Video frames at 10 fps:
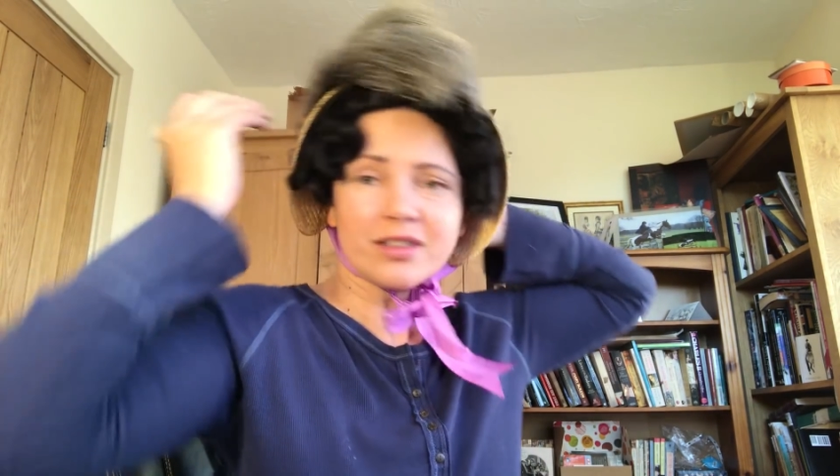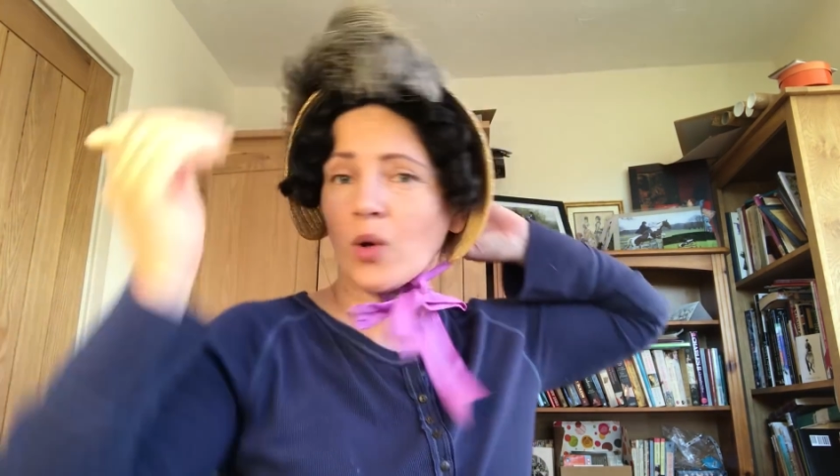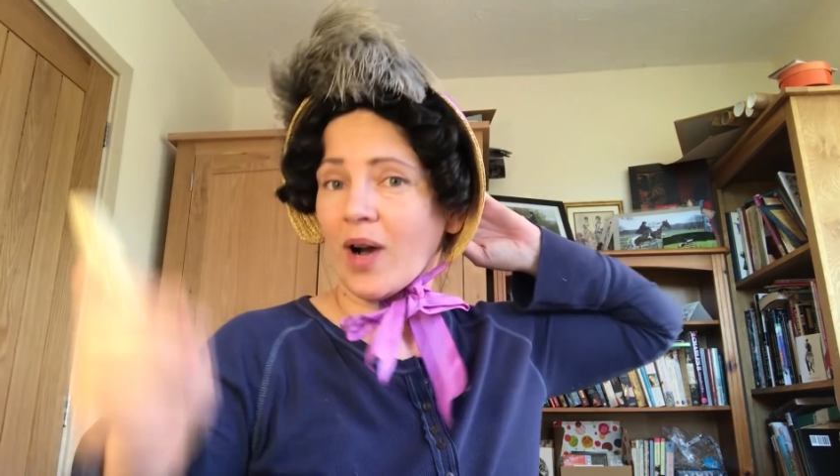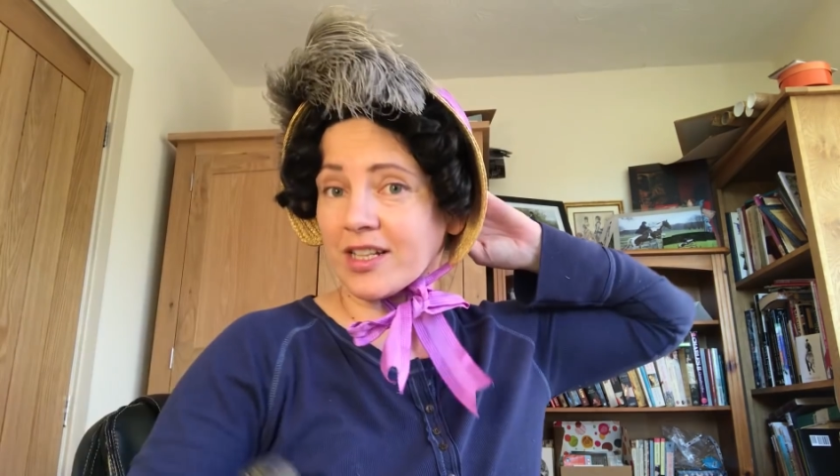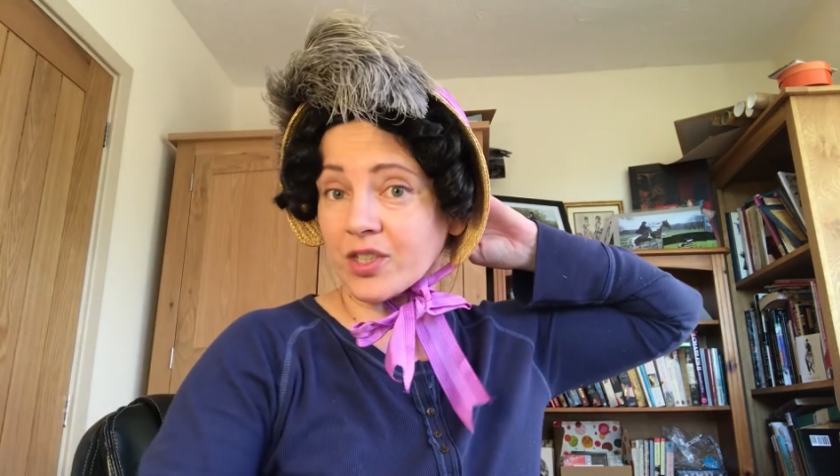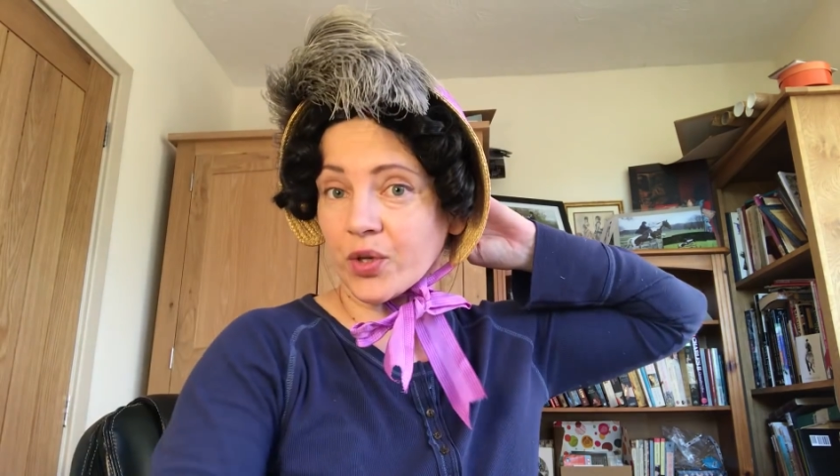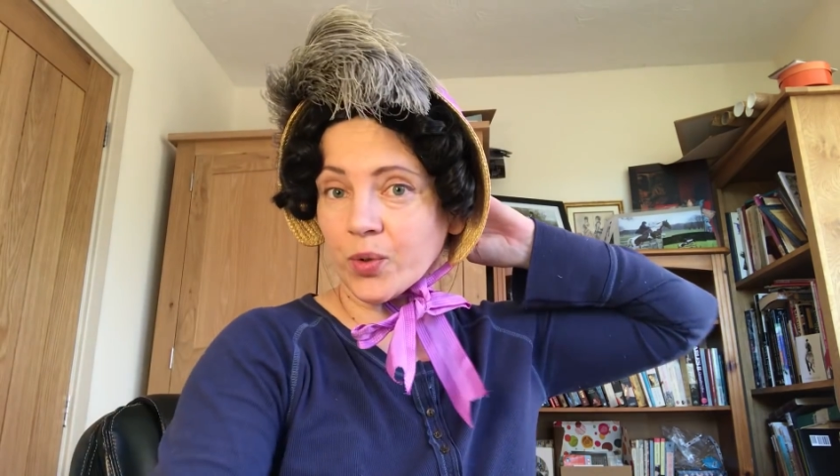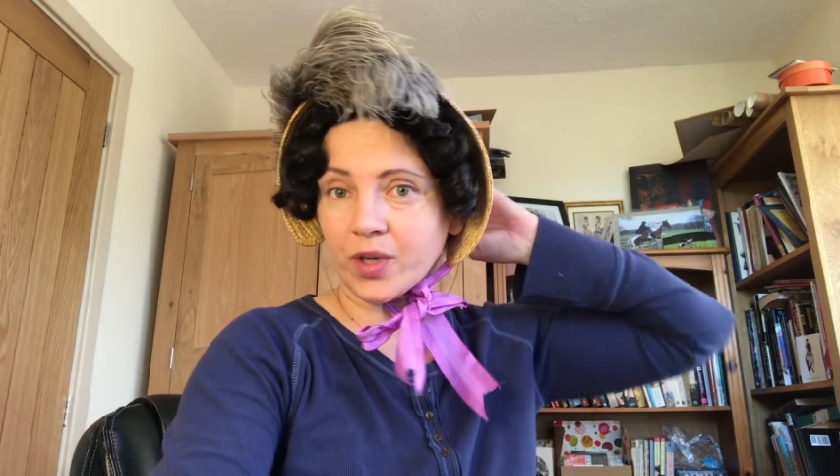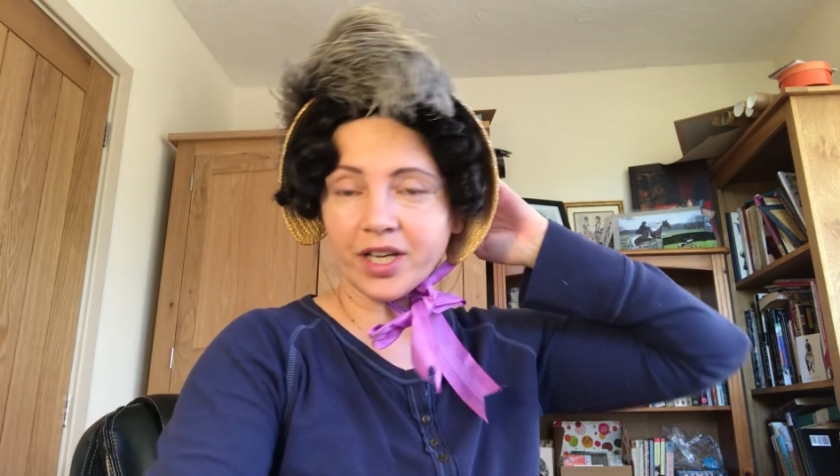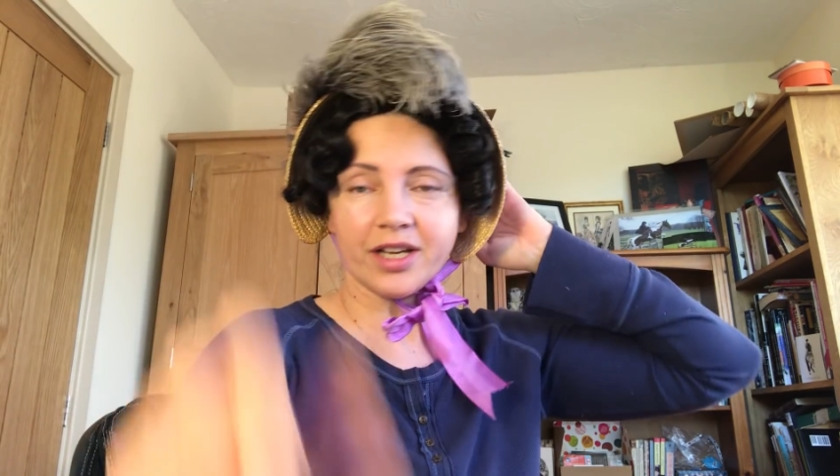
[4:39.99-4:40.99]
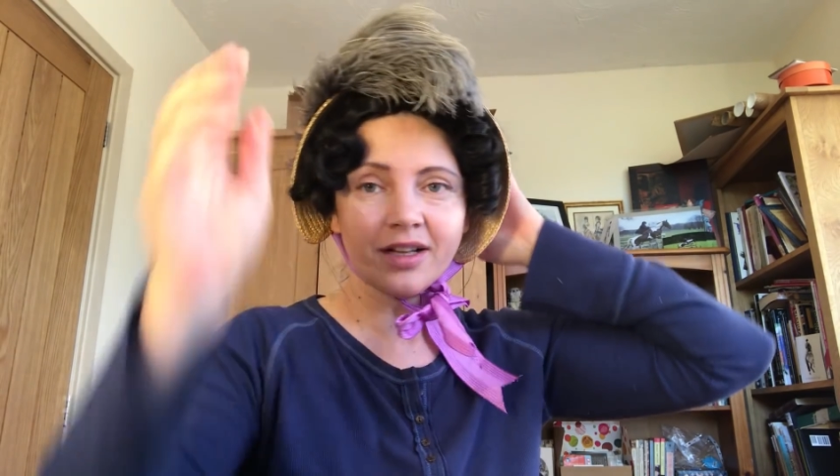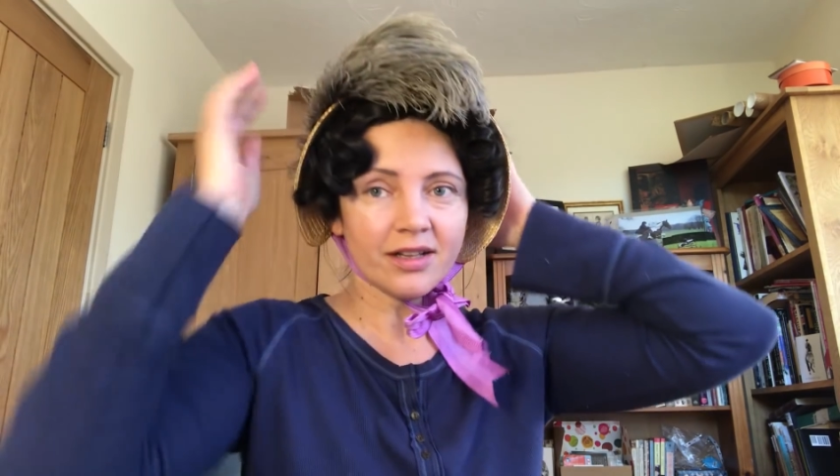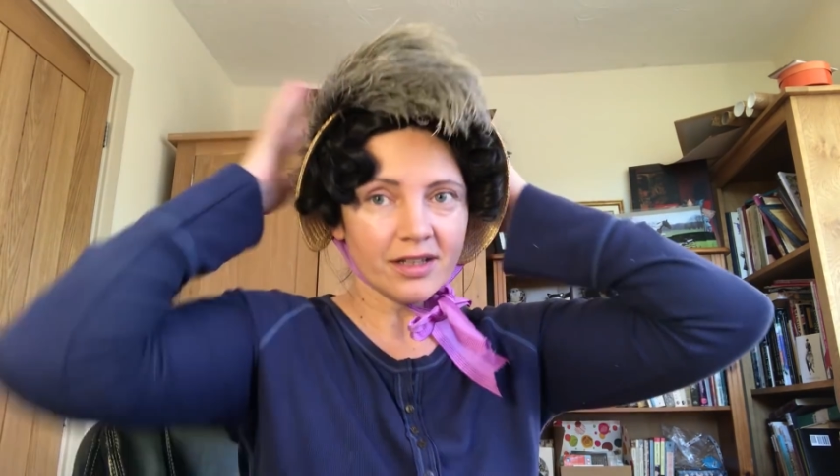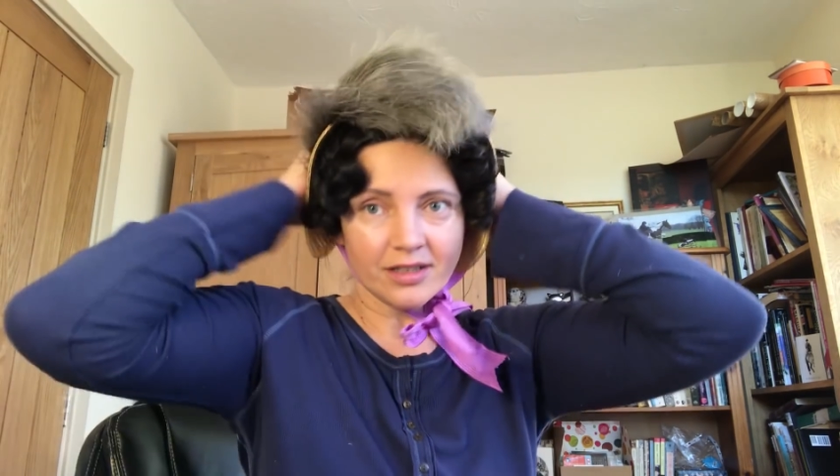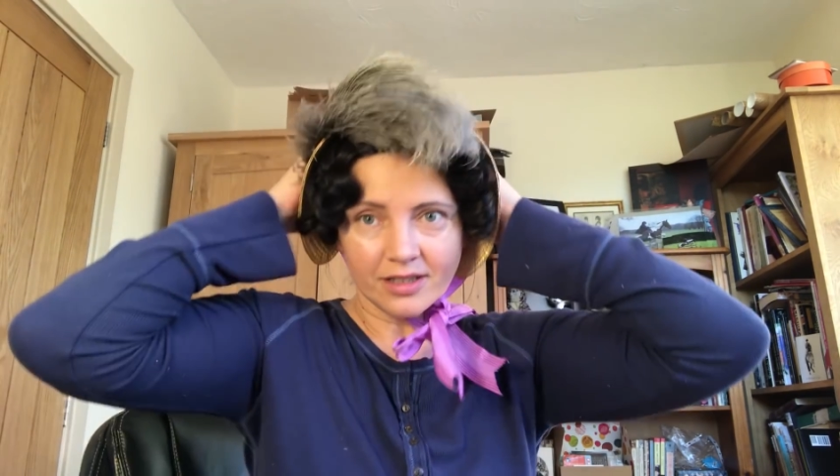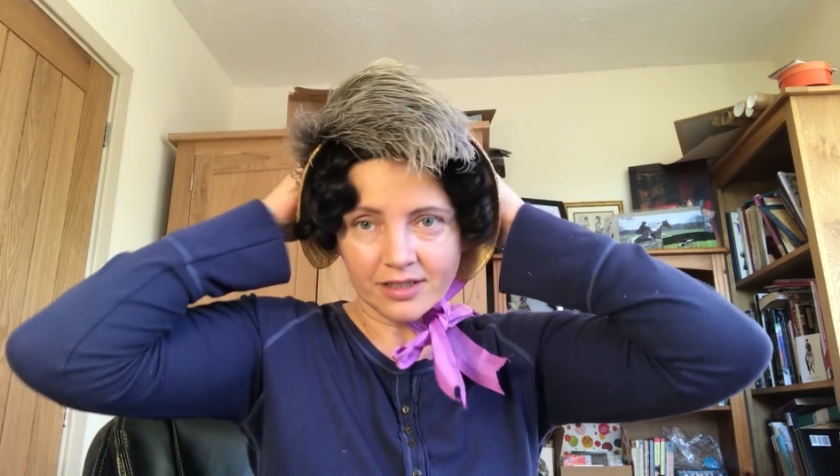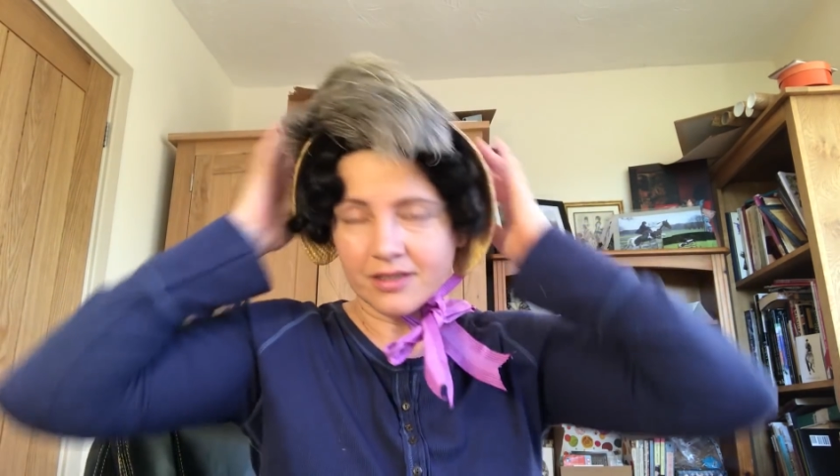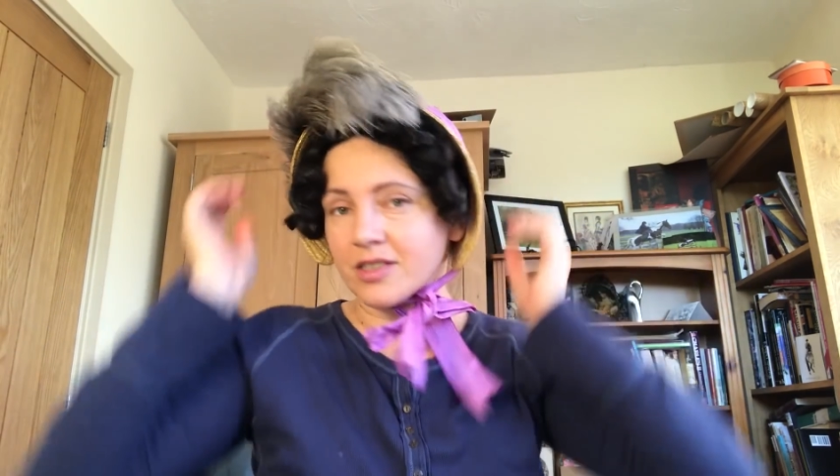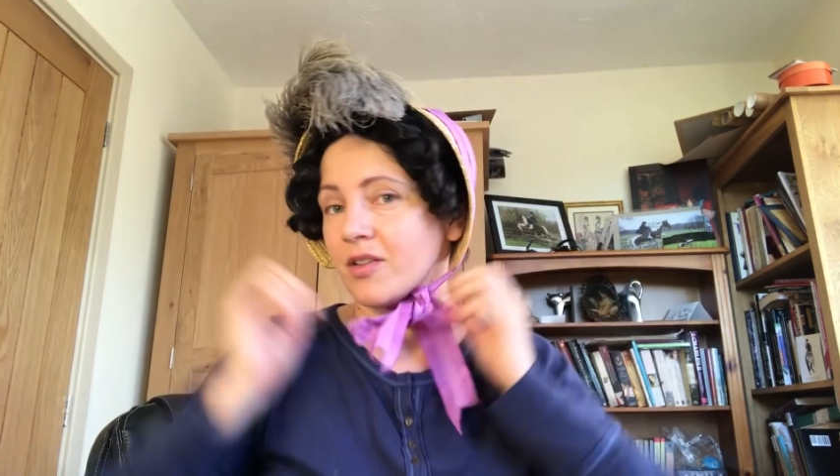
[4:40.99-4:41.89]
quite securely. So